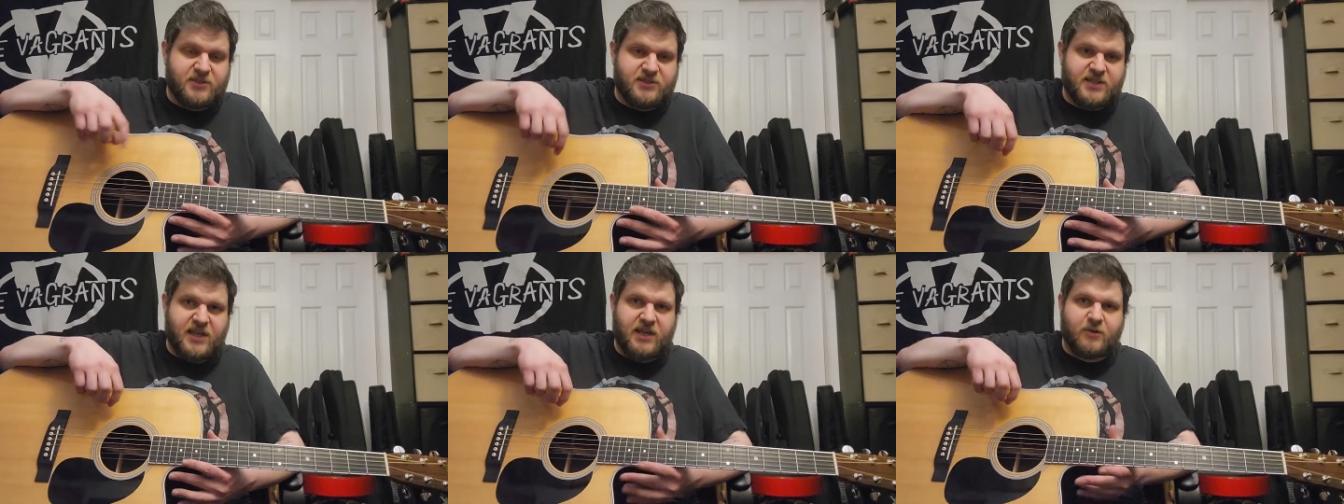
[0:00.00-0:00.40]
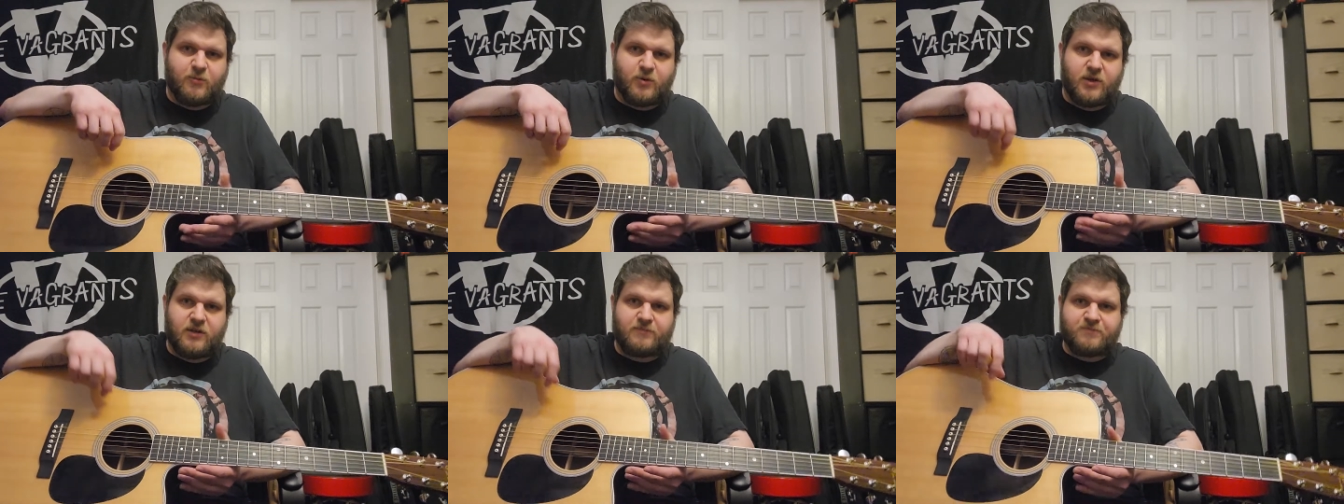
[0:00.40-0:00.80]
The second
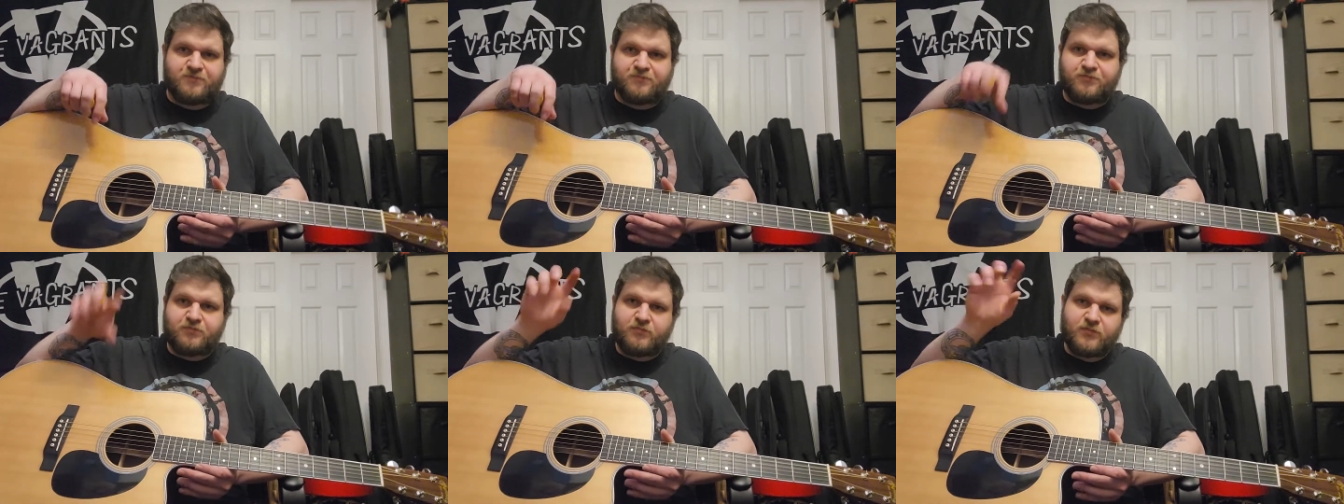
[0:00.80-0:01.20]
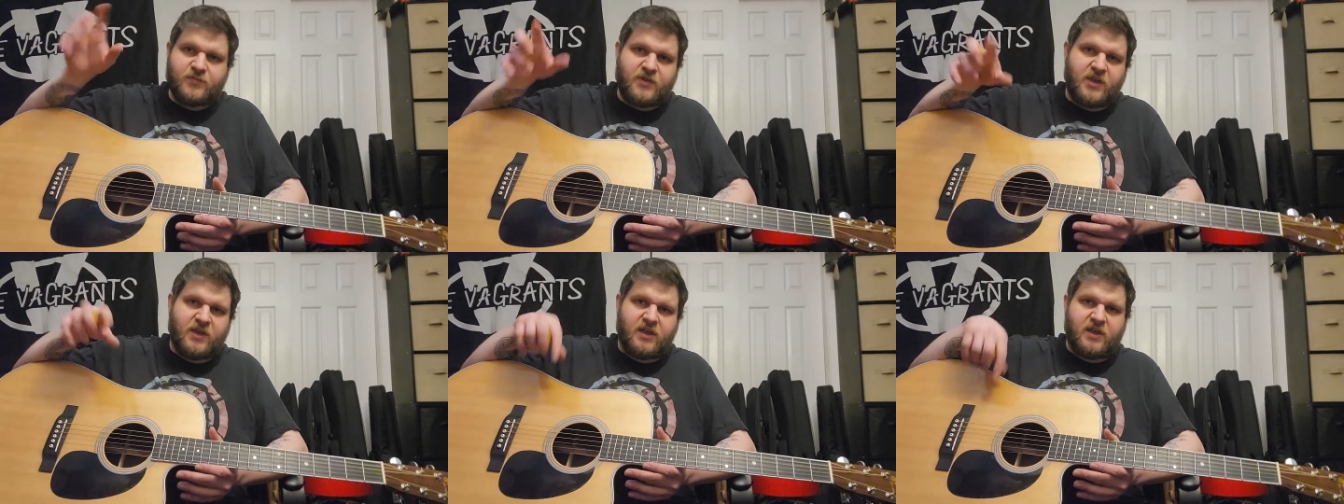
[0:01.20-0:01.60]
one
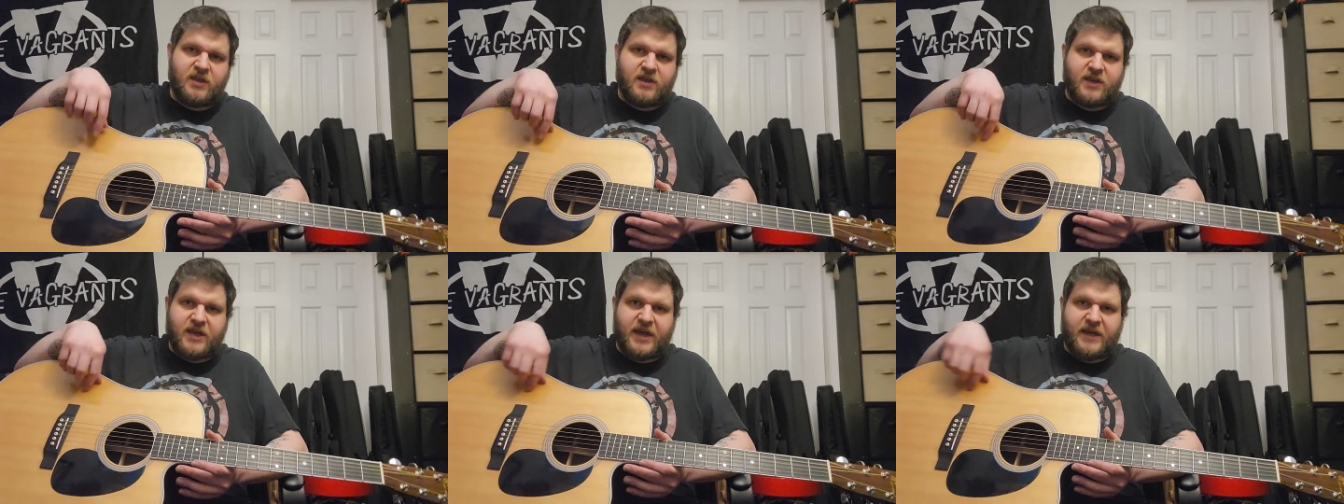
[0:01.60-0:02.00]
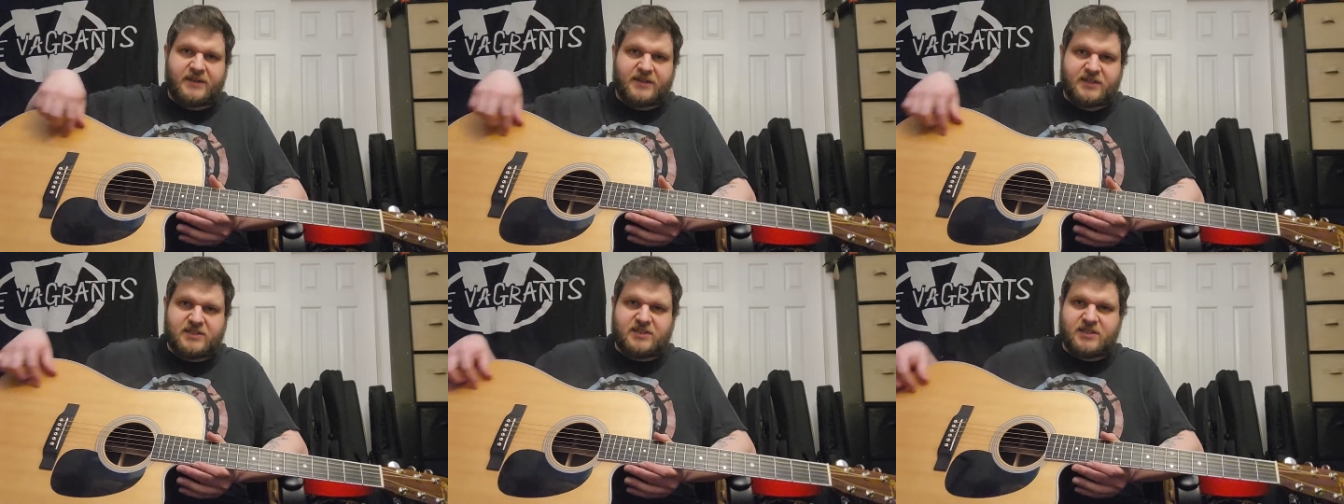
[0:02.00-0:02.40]
had
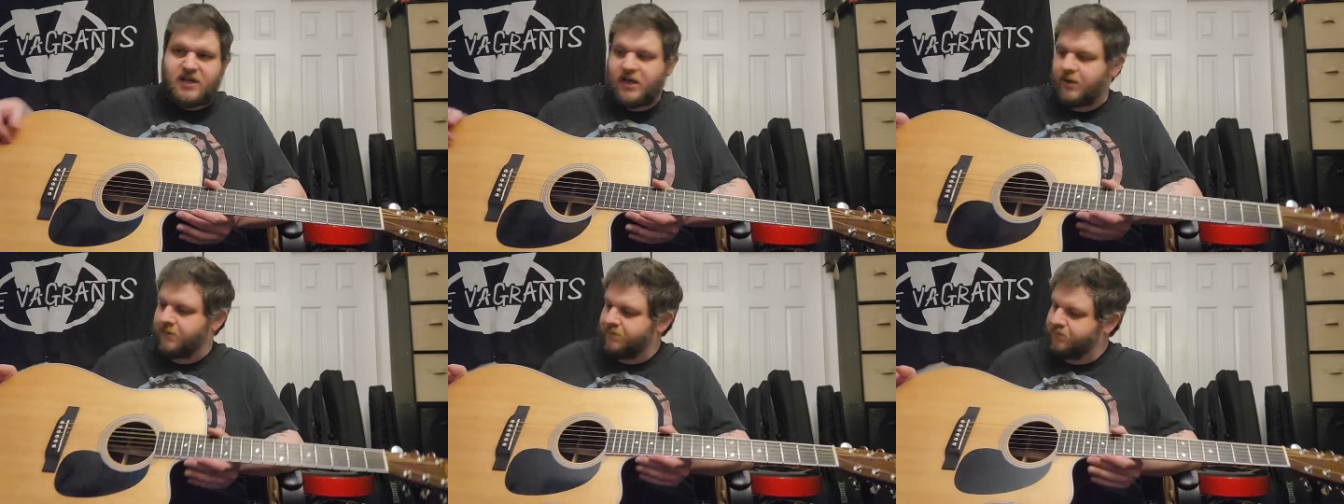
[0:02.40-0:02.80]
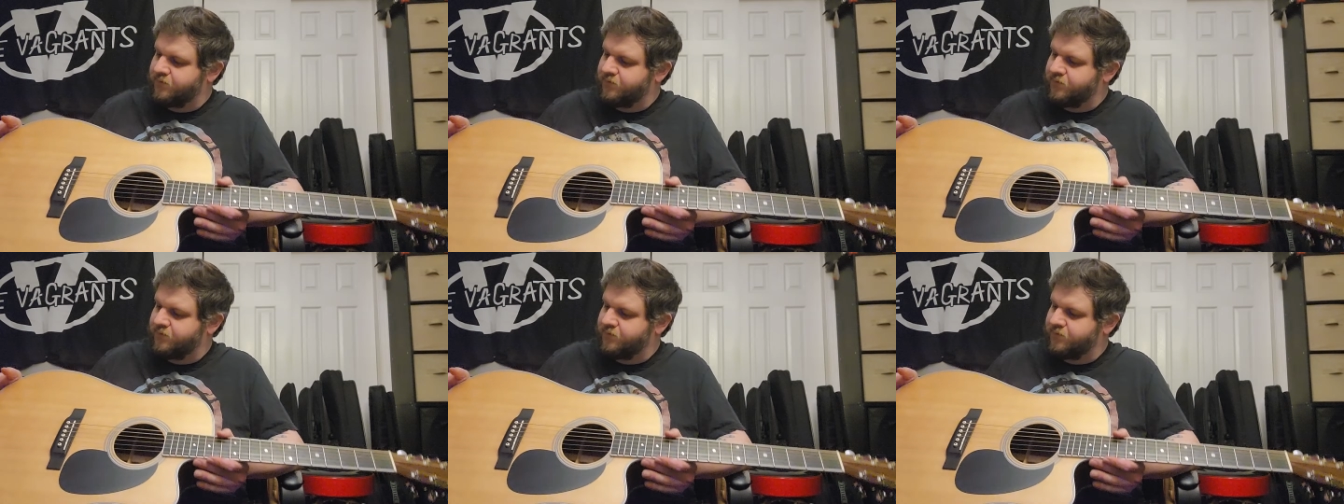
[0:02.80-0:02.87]
this. Um,